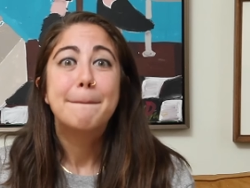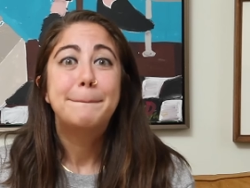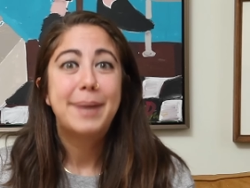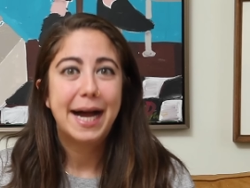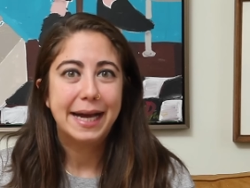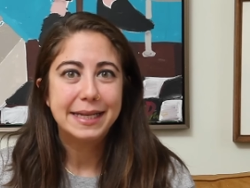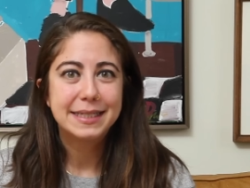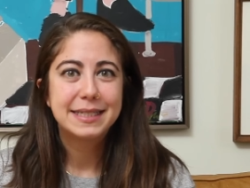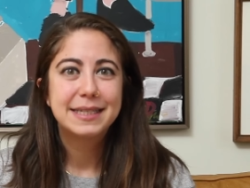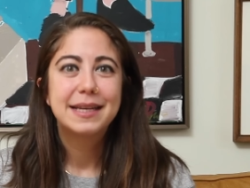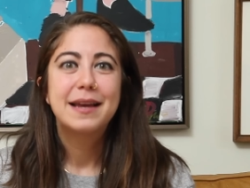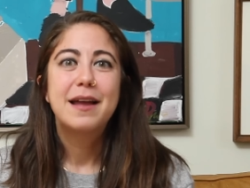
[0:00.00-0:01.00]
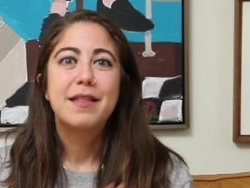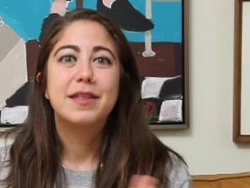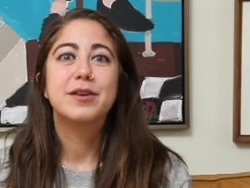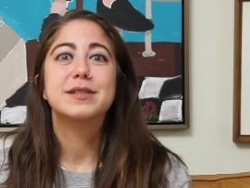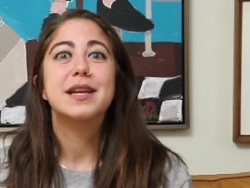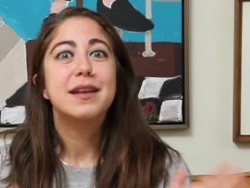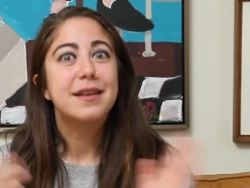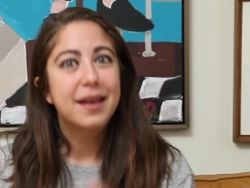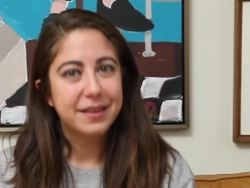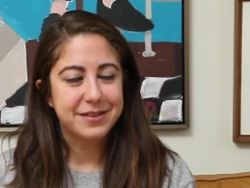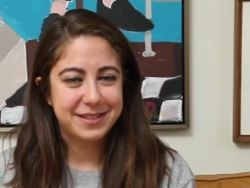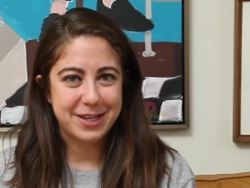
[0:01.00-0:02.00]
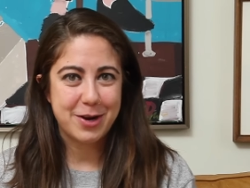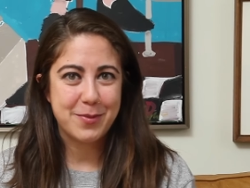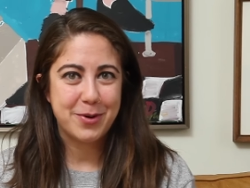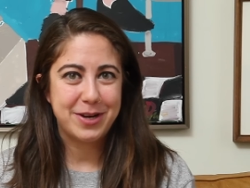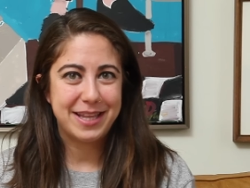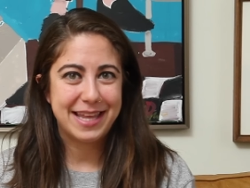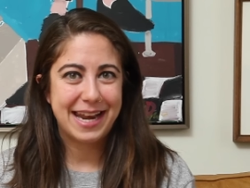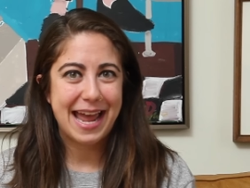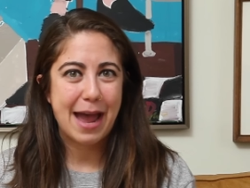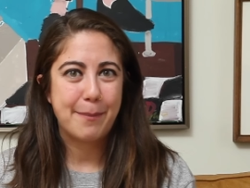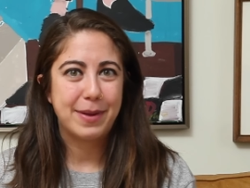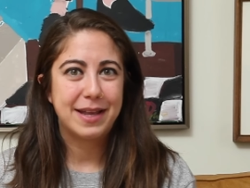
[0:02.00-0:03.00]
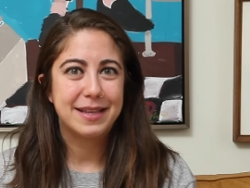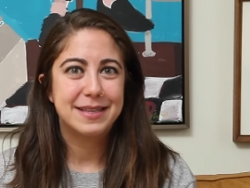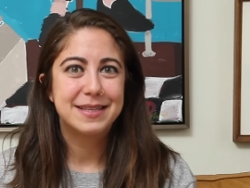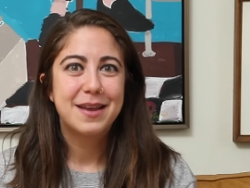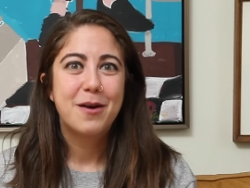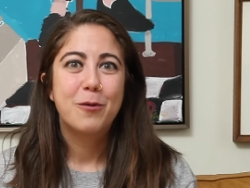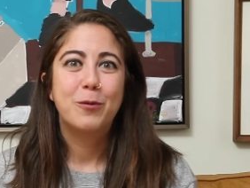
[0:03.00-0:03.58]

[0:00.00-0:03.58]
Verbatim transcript: But there's another ceremony that happens,